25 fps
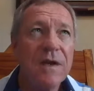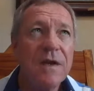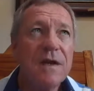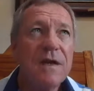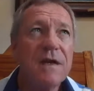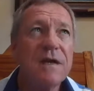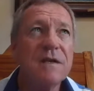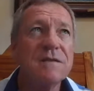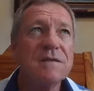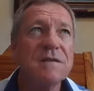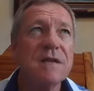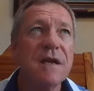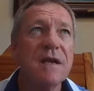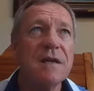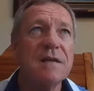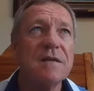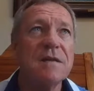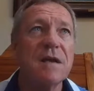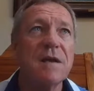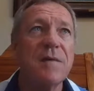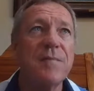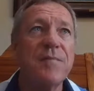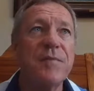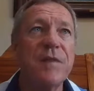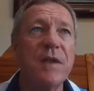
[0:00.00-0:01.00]
is that
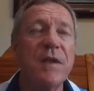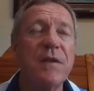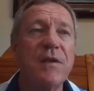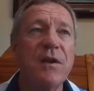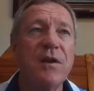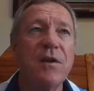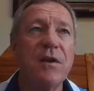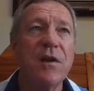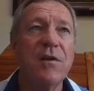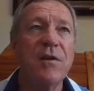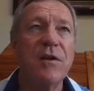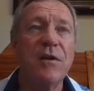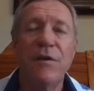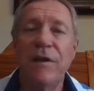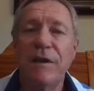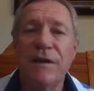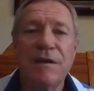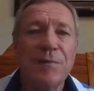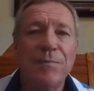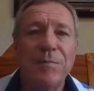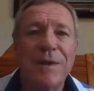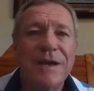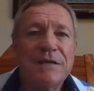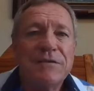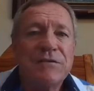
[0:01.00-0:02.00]
you need
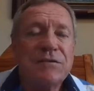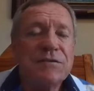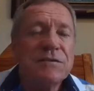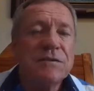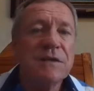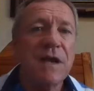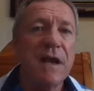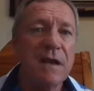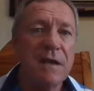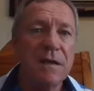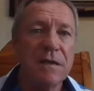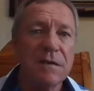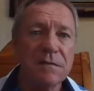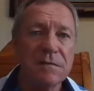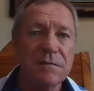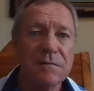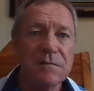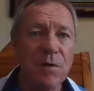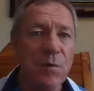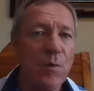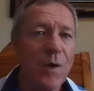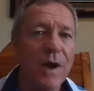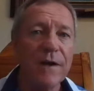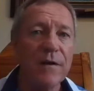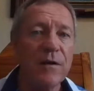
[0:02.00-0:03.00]
a place to stay.
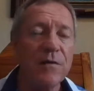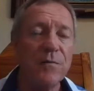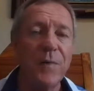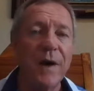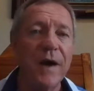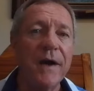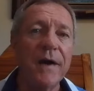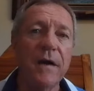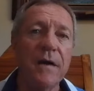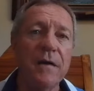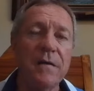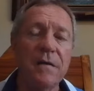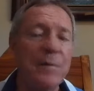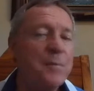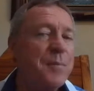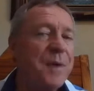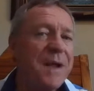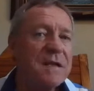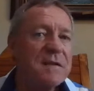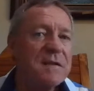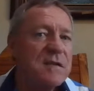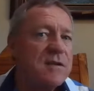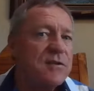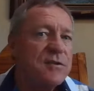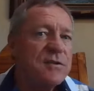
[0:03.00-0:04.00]
So why not buy the
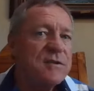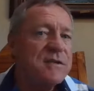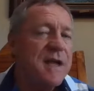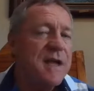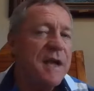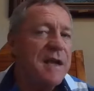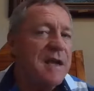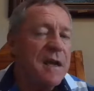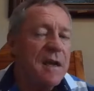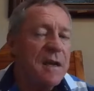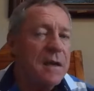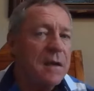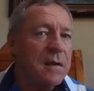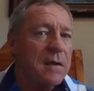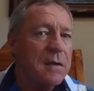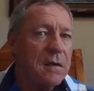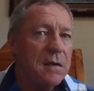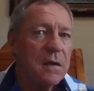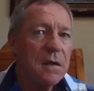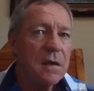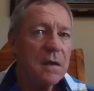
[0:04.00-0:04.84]
place that you're staying in?